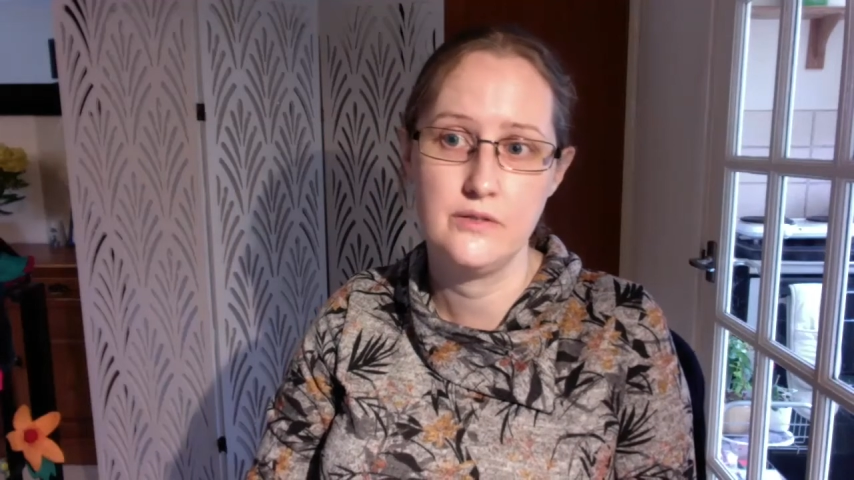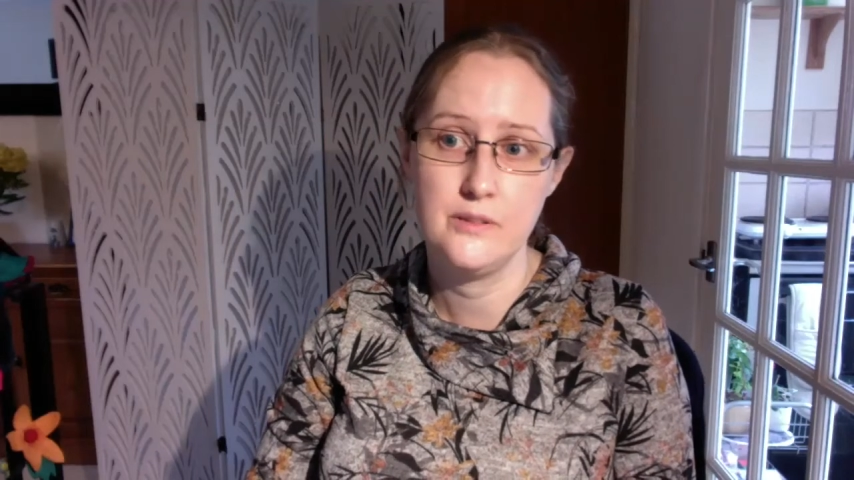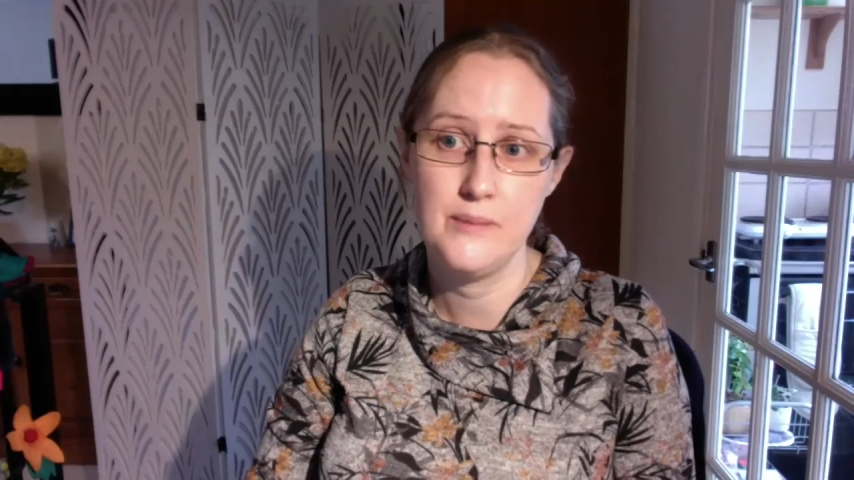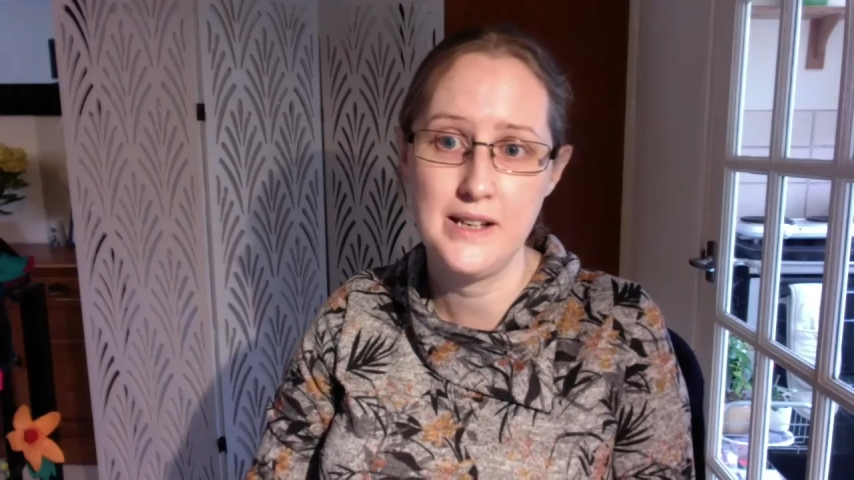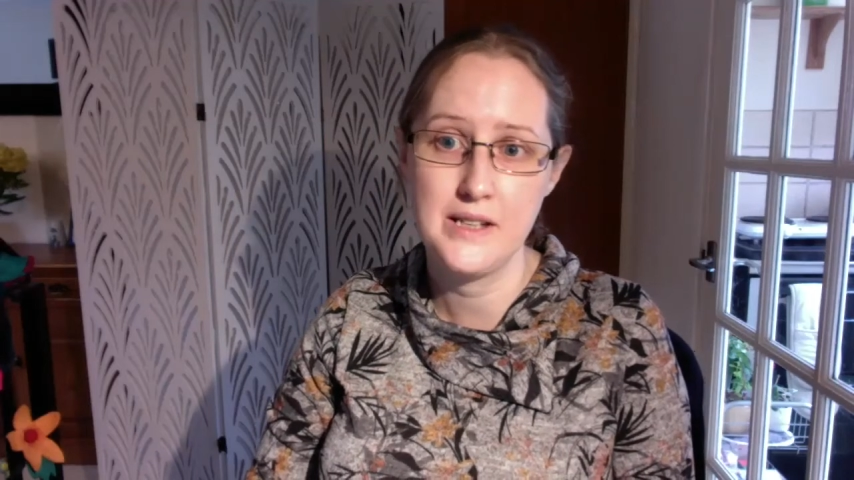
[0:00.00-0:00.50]

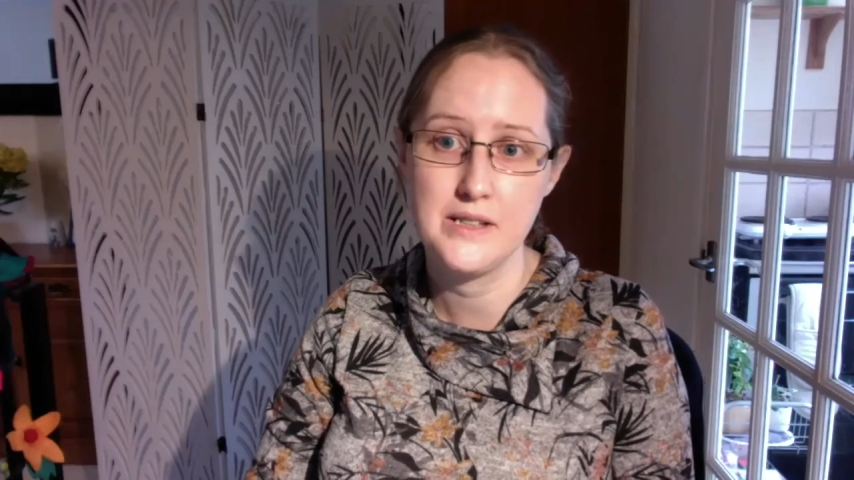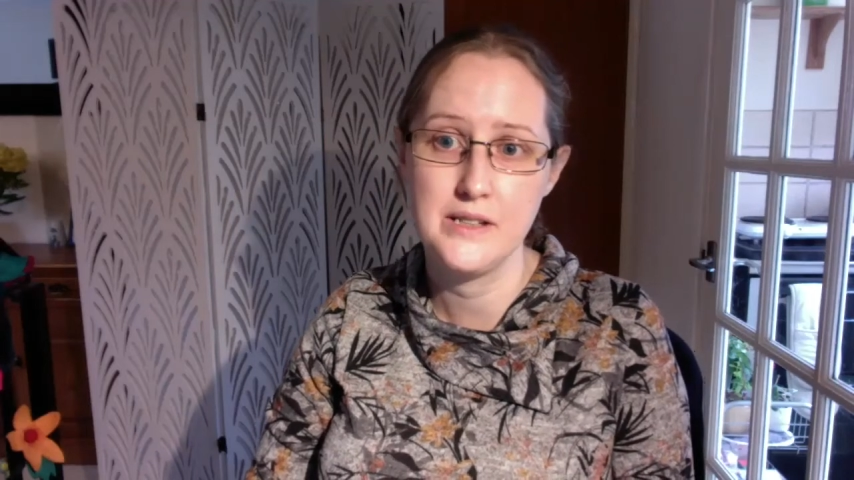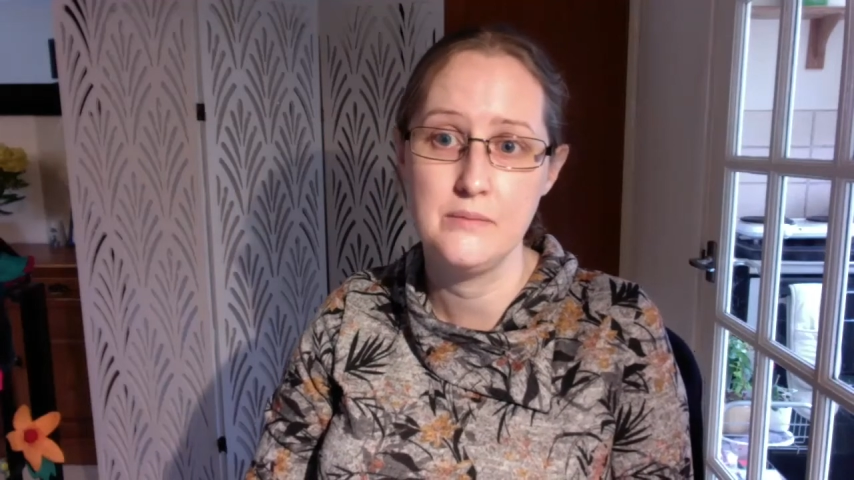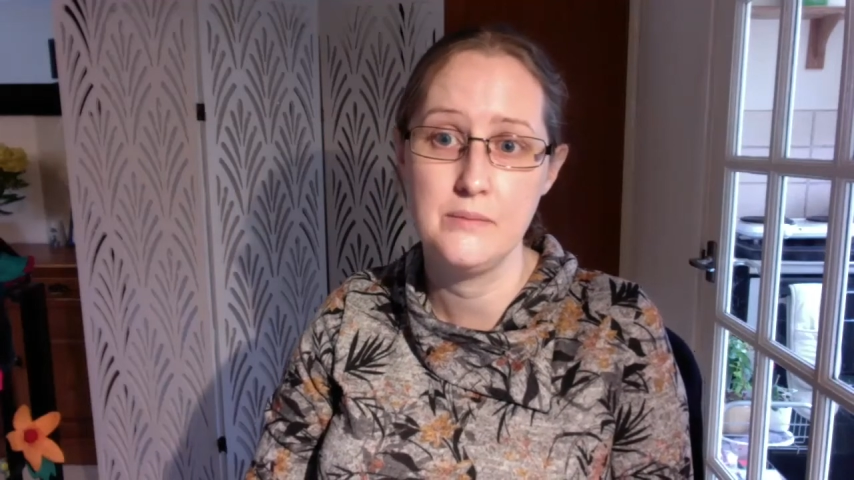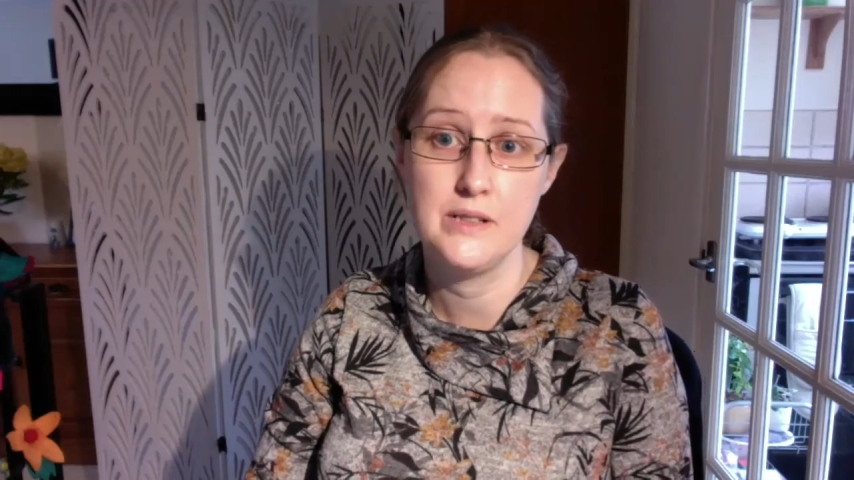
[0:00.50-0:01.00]
humanity
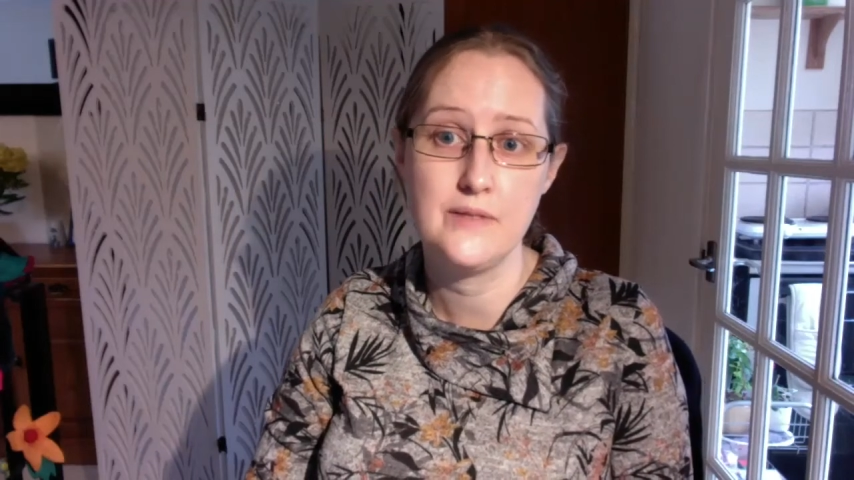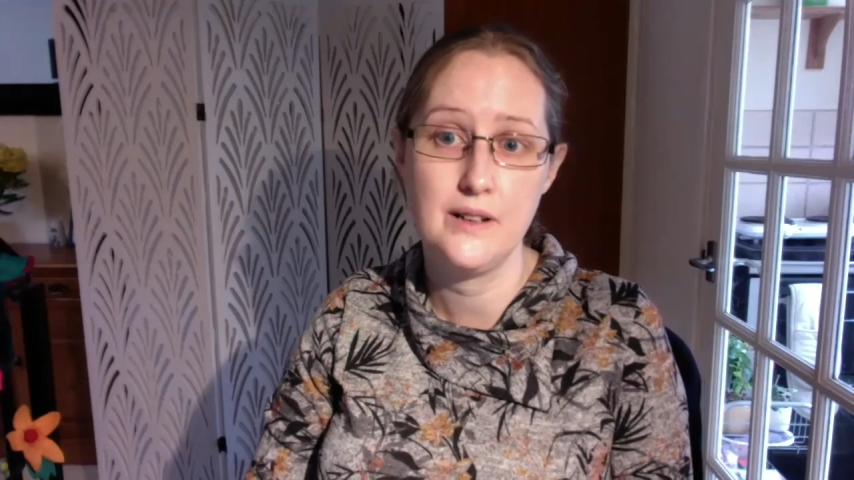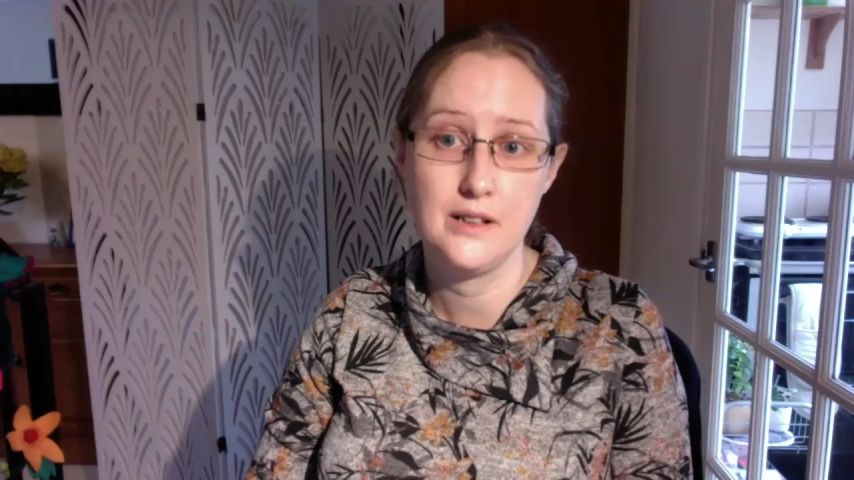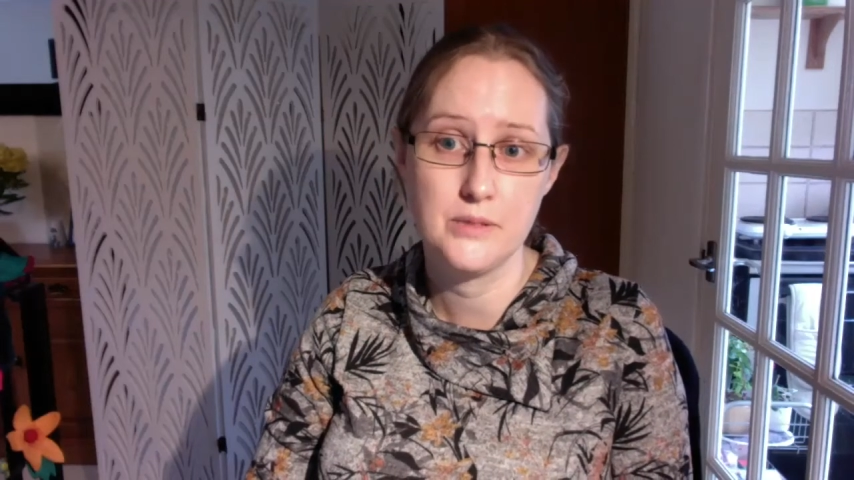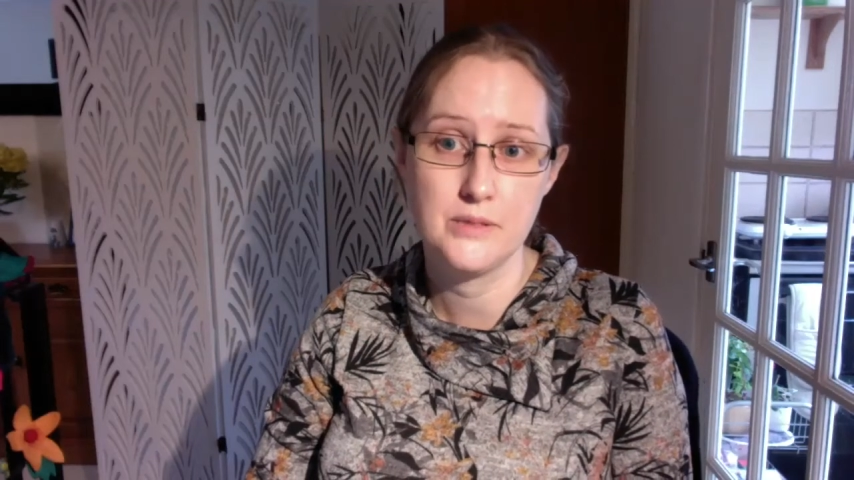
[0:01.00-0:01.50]
can be
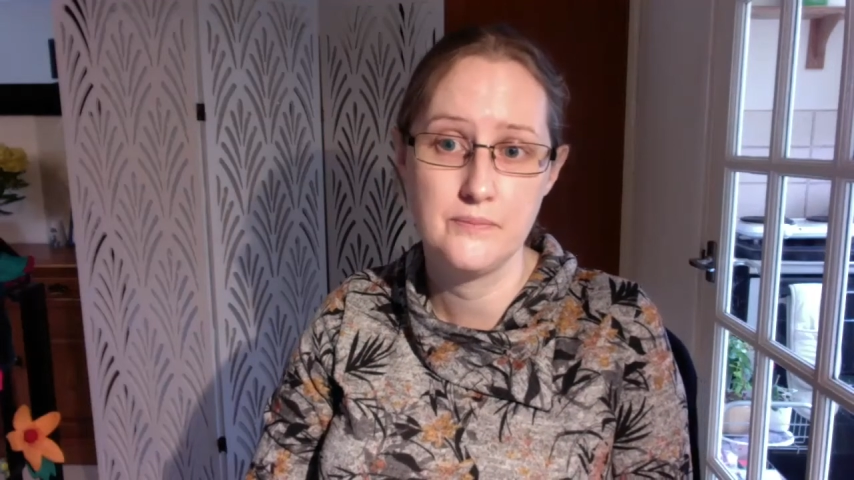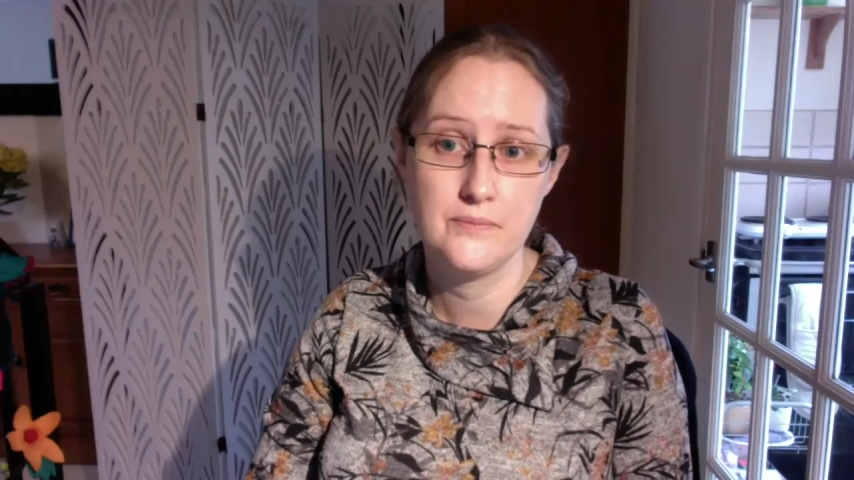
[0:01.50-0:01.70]
developed.